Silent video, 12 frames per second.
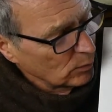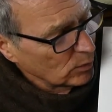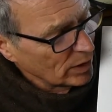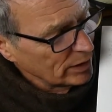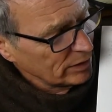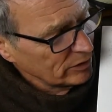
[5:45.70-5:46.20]

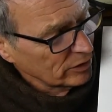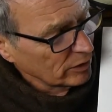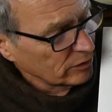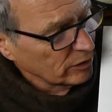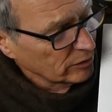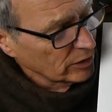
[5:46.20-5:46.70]
wider, say
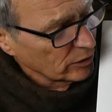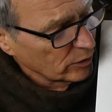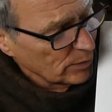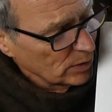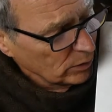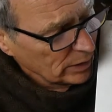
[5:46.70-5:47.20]

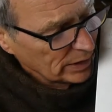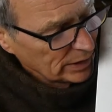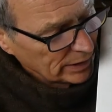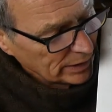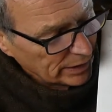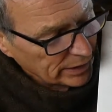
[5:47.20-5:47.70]
600mm,
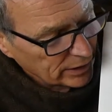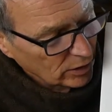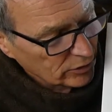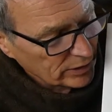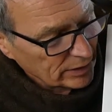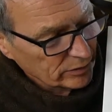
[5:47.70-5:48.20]
and it
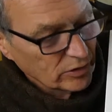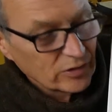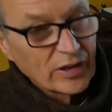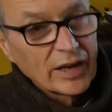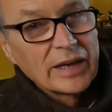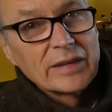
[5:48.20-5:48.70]
goes out to
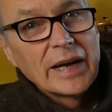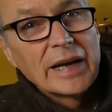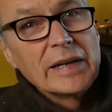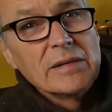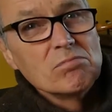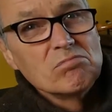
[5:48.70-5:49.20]
say
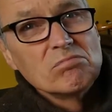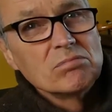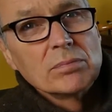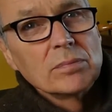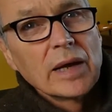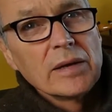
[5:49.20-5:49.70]

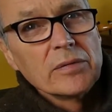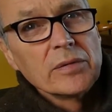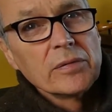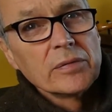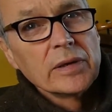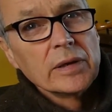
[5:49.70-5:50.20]

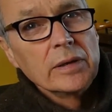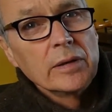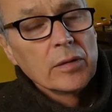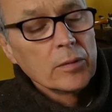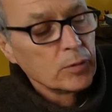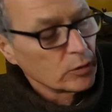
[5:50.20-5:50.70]
850
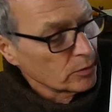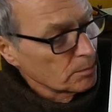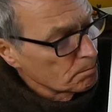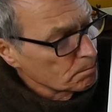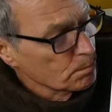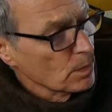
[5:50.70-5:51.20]
at the
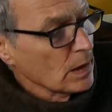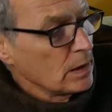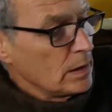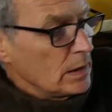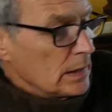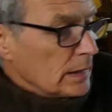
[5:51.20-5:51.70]

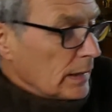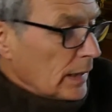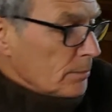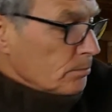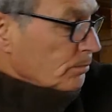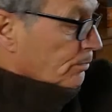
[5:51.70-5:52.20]

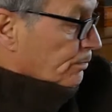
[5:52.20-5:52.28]
bottom.